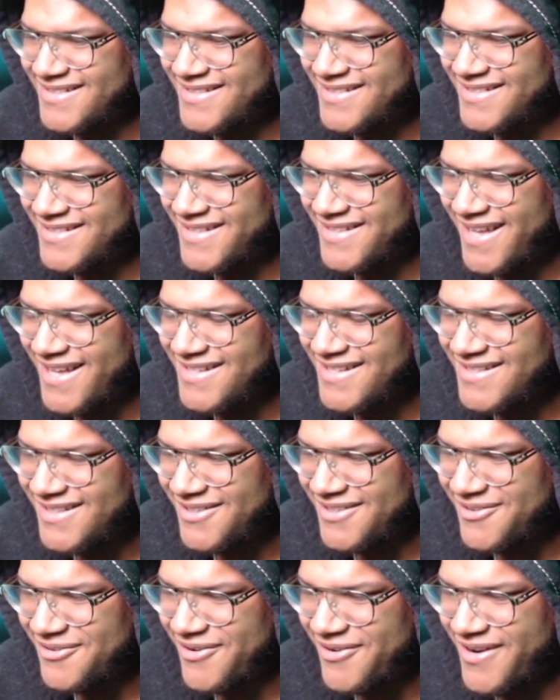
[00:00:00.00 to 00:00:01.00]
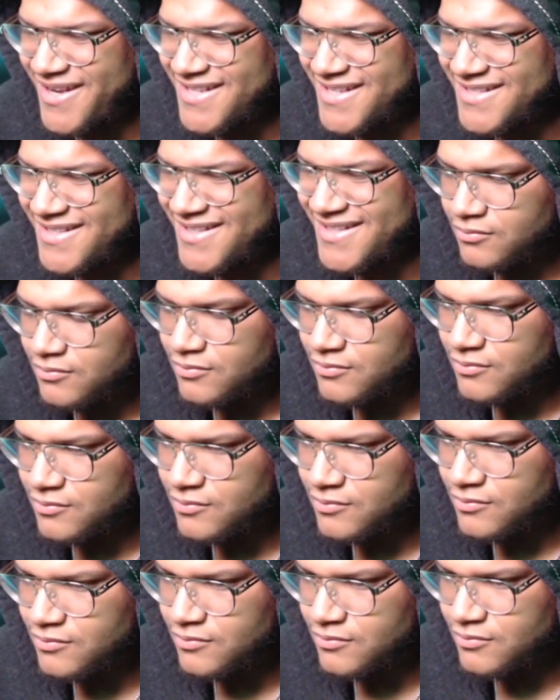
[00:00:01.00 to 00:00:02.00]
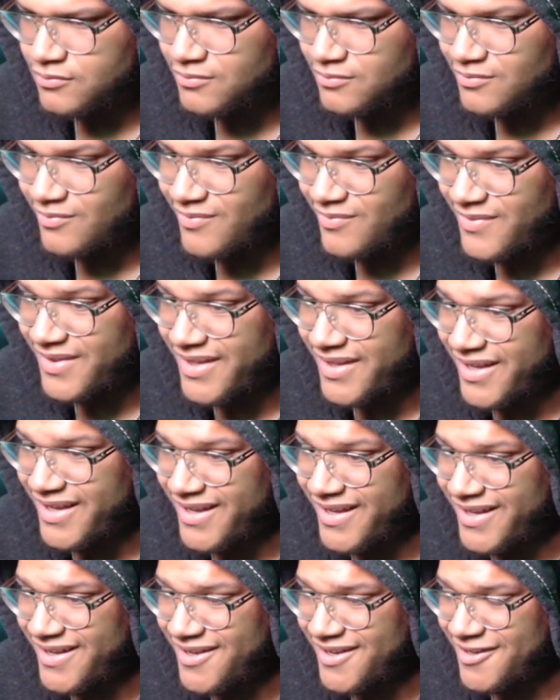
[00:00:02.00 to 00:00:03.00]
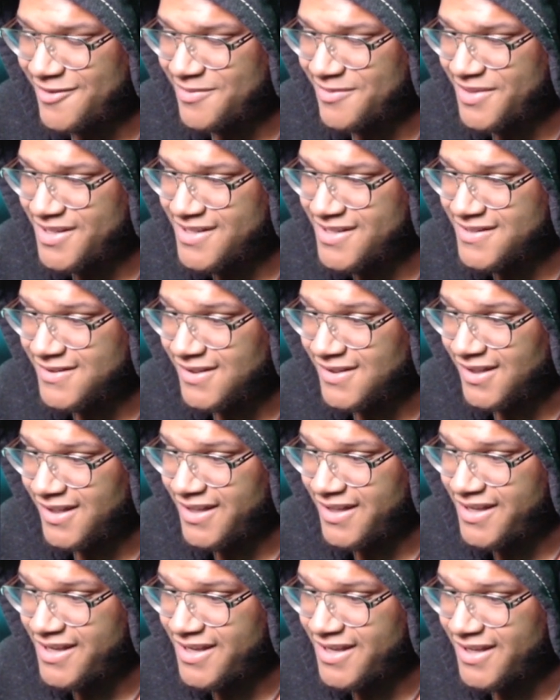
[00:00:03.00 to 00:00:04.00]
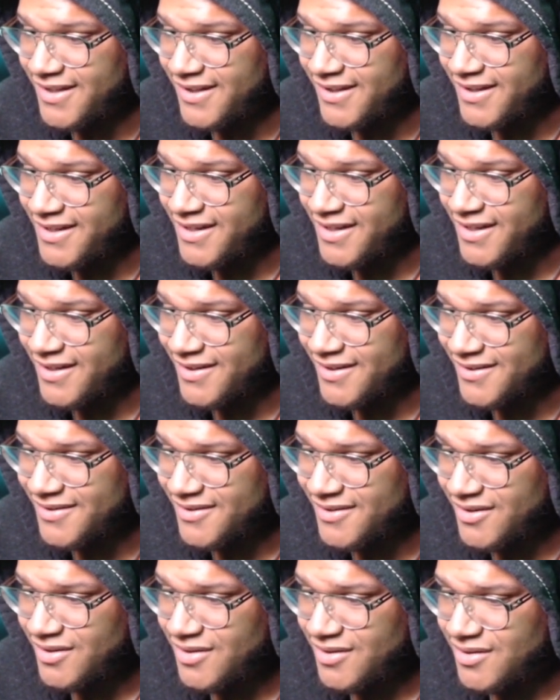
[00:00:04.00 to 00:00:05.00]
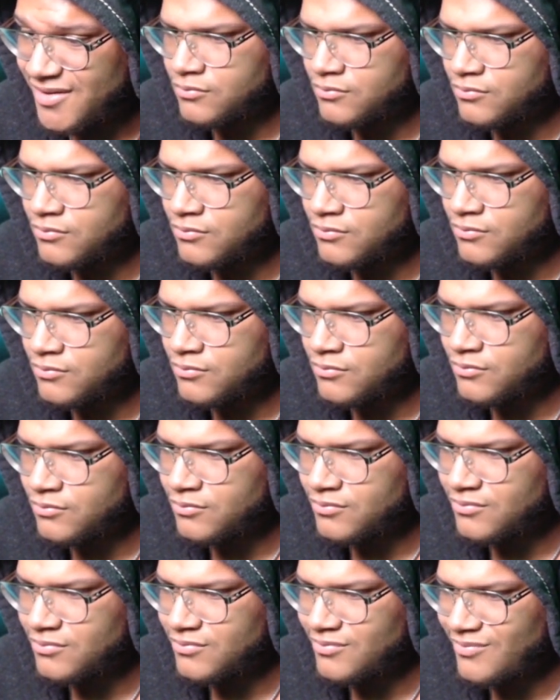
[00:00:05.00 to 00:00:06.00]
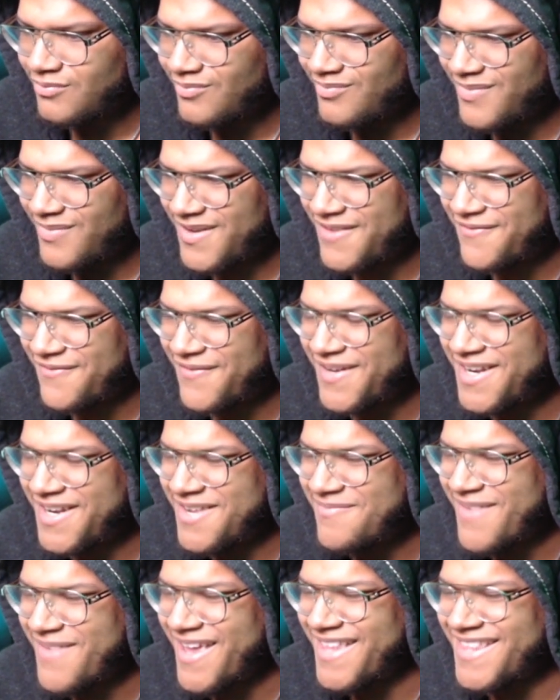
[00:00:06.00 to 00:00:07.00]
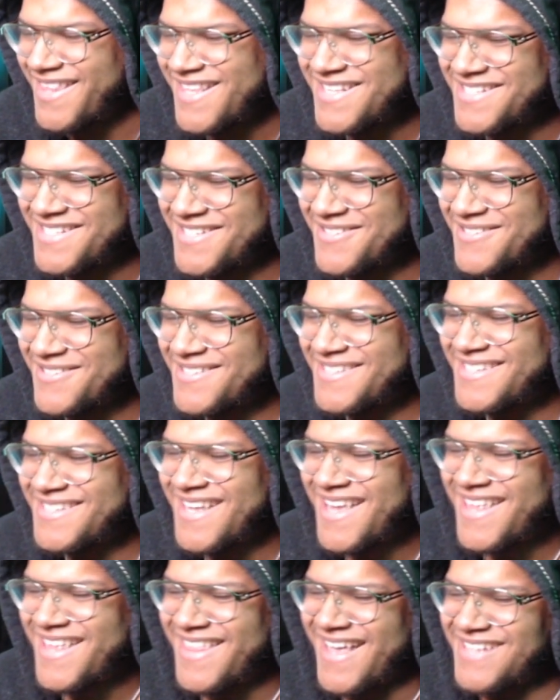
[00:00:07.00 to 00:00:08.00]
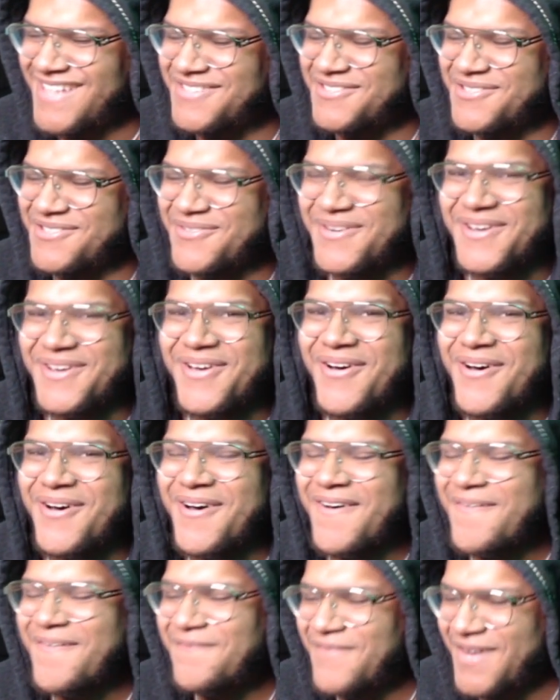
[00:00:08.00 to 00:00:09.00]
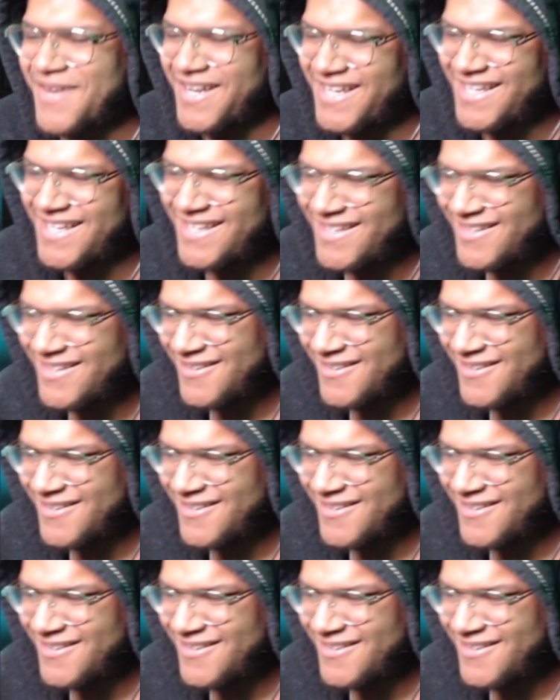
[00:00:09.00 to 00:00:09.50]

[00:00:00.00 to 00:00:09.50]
that's a little crazy. Damn, he is leaking, leaking. My funny bathing suits. That's what you want to call funny?